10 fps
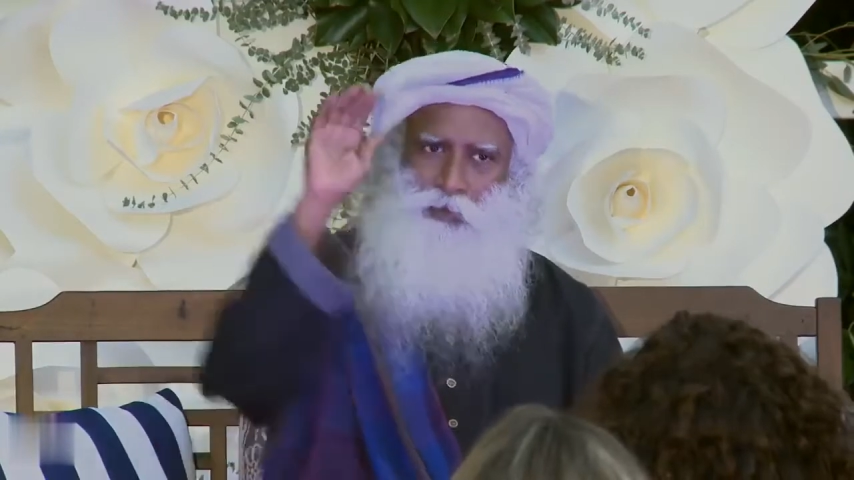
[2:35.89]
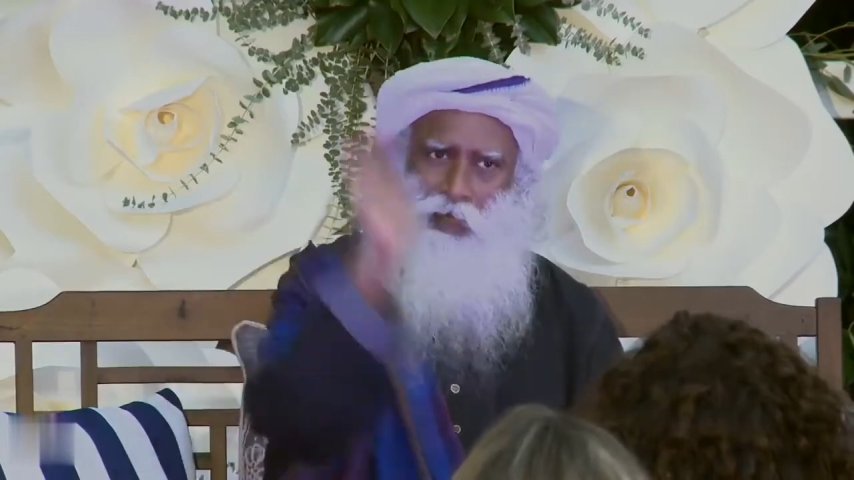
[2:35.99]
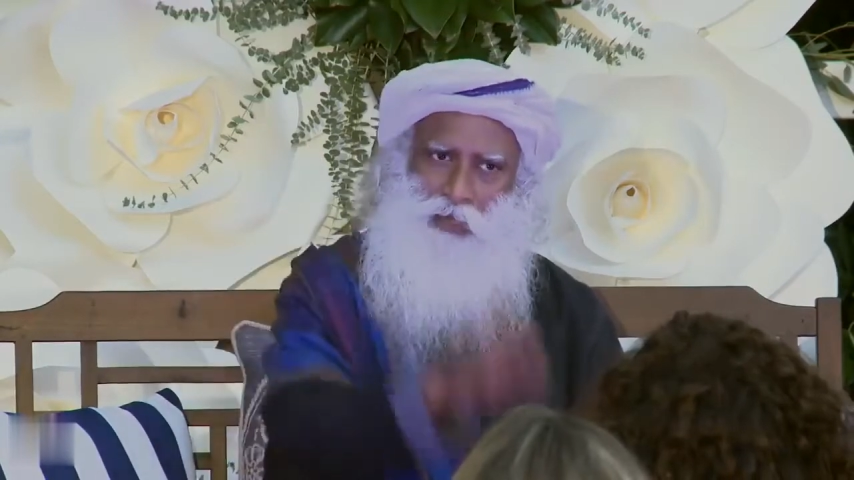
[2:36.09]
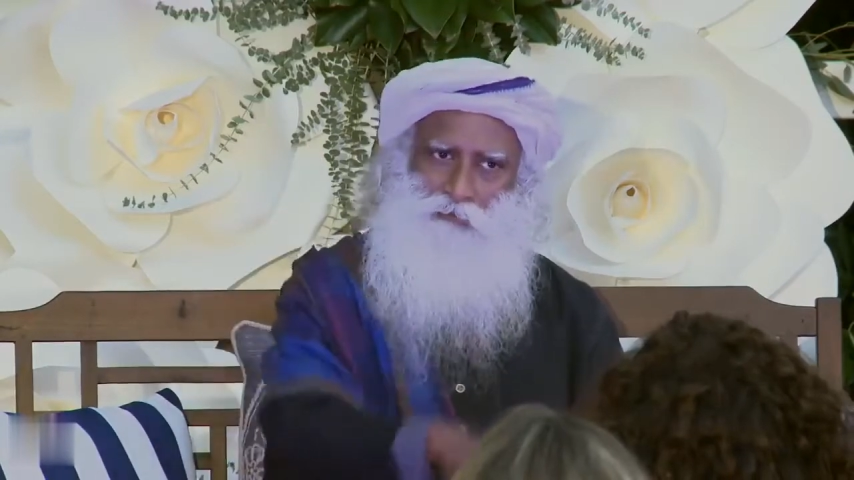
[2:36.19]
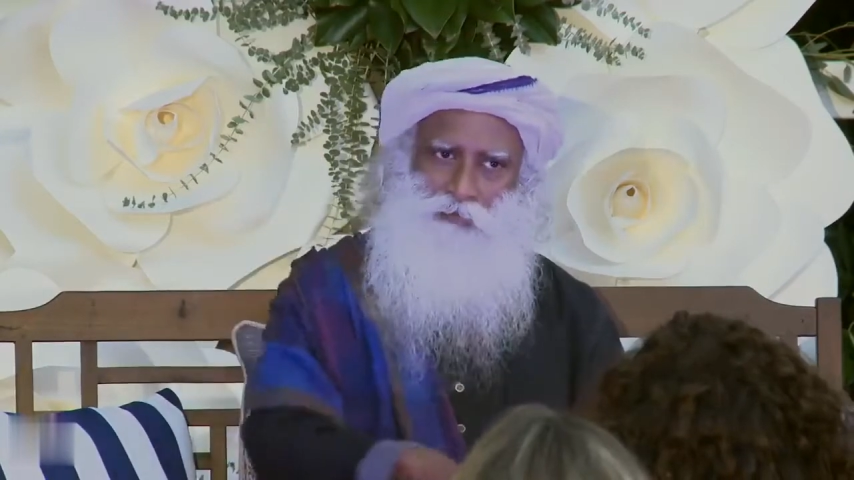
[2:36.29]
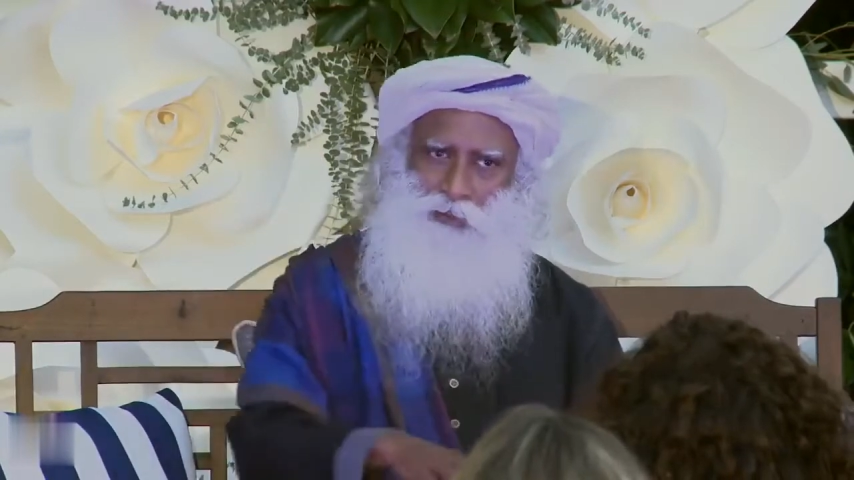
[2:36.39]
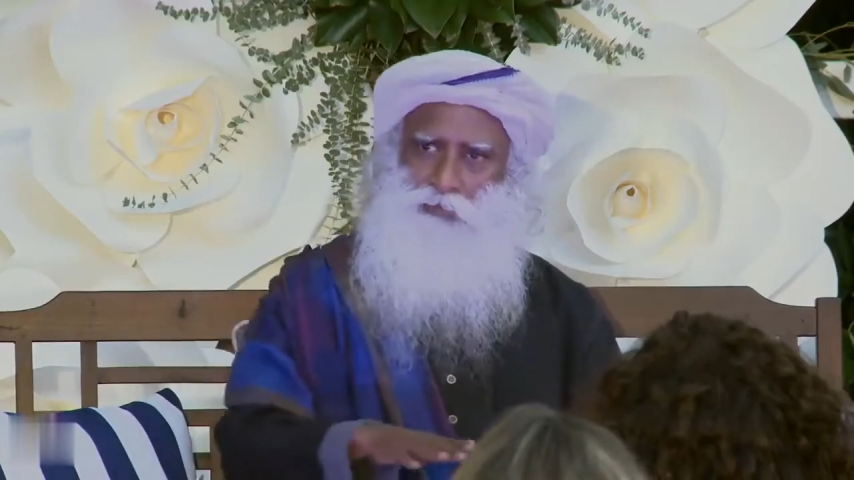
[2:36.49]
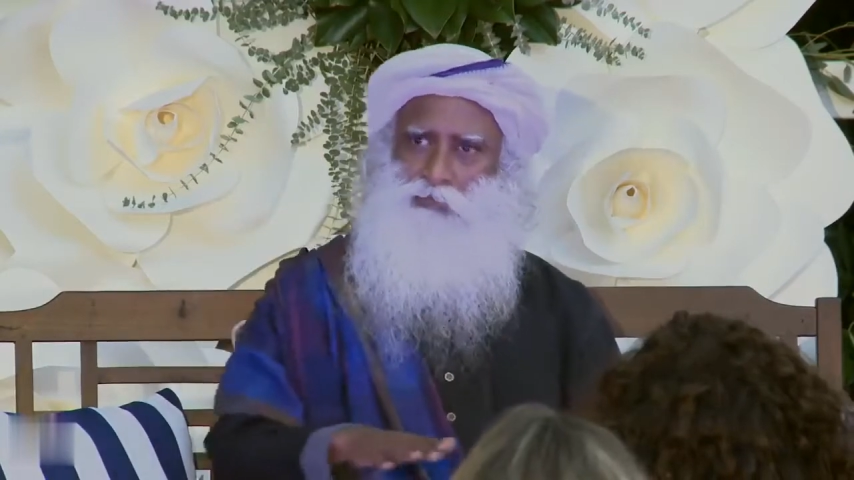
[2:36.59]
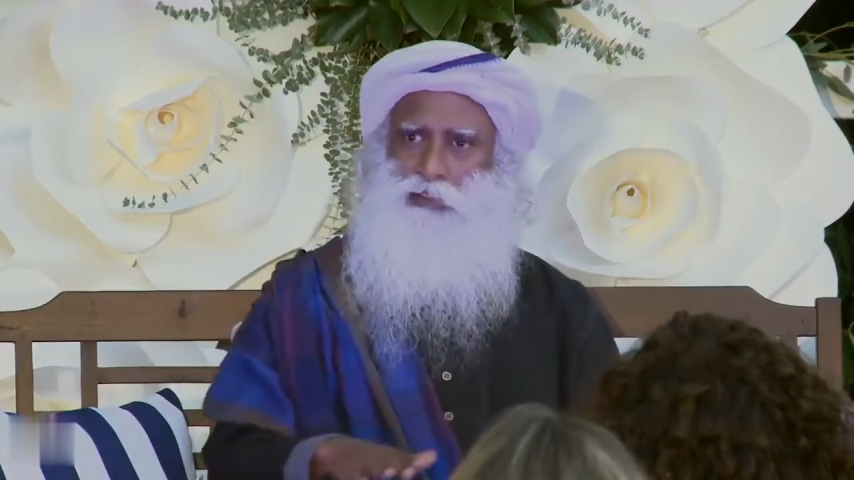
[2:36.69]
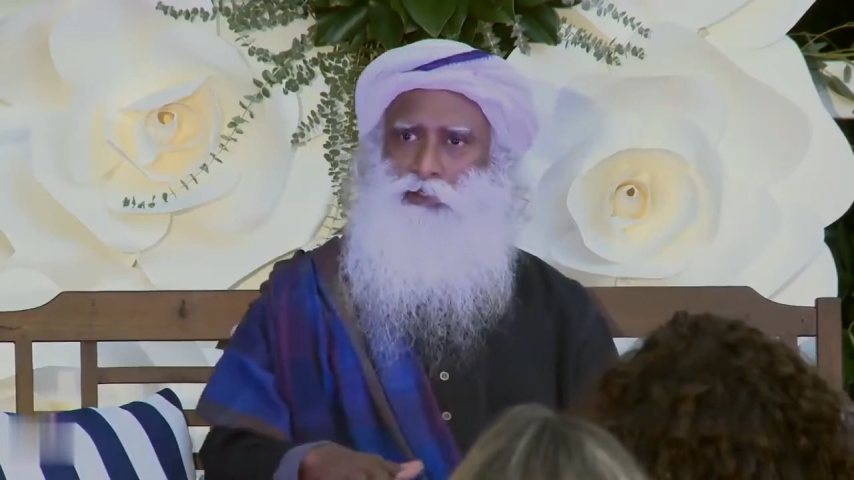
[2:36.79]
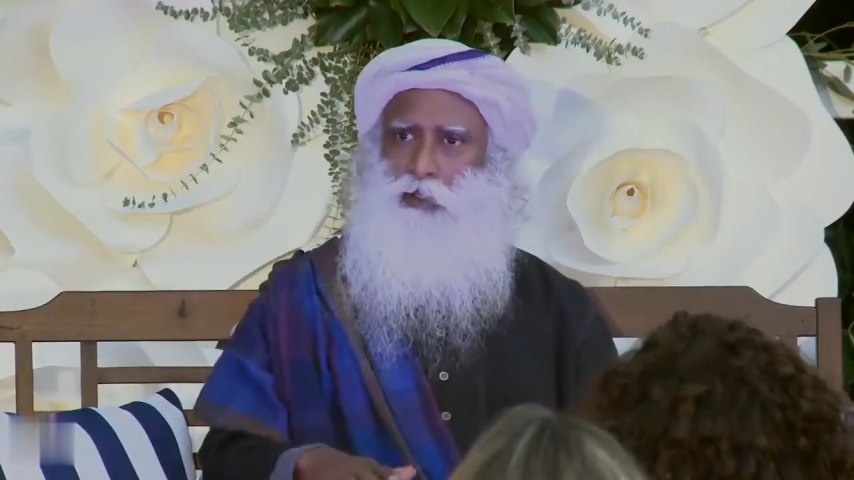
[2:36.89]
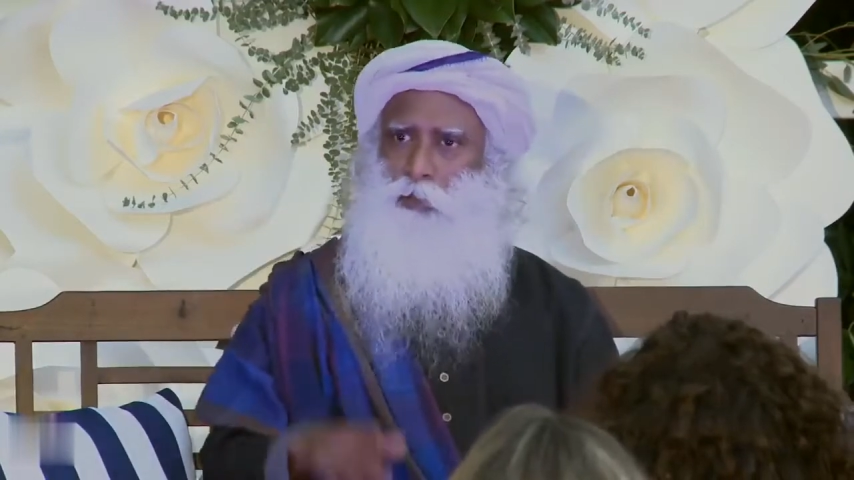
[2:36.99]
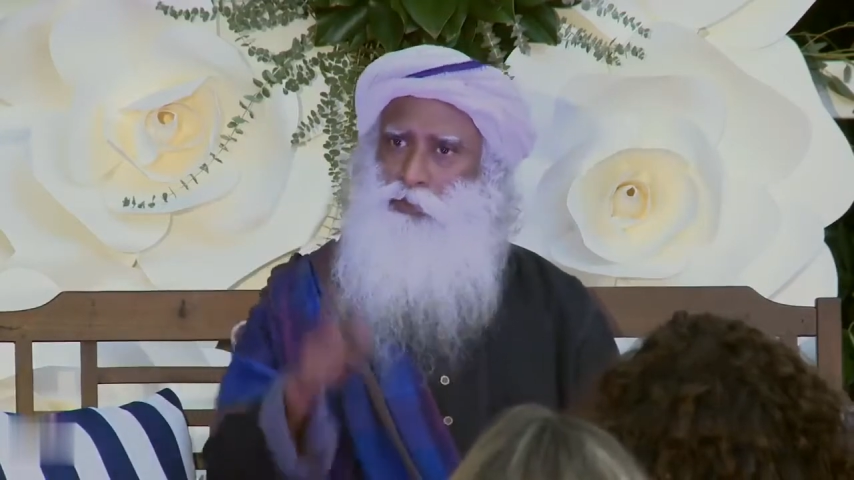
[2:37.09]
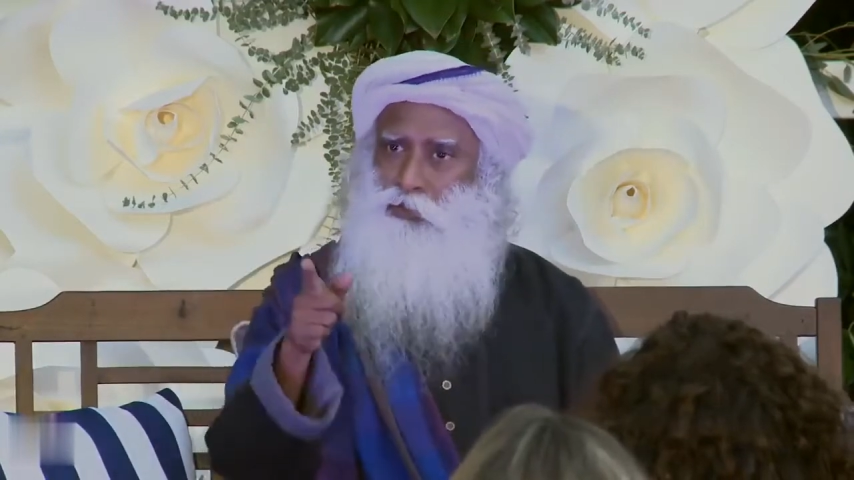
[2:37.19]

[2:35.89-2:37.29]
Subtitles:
your heart function will stop. Are